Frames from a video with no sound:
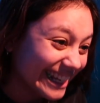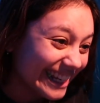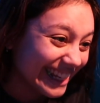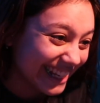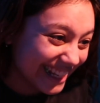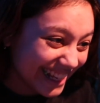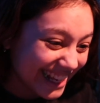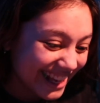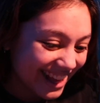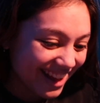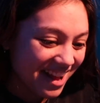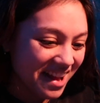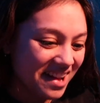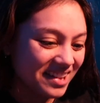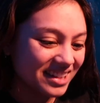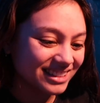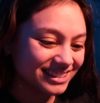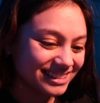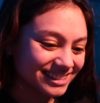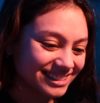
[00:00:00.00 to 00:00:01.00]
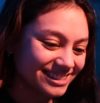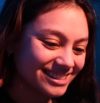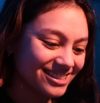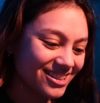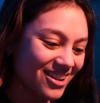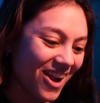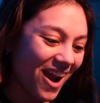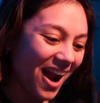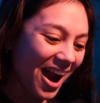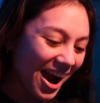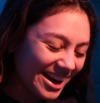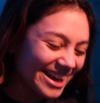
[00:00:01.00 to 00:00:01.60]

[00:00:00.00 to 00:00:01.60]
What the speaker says: I'm a little stupid.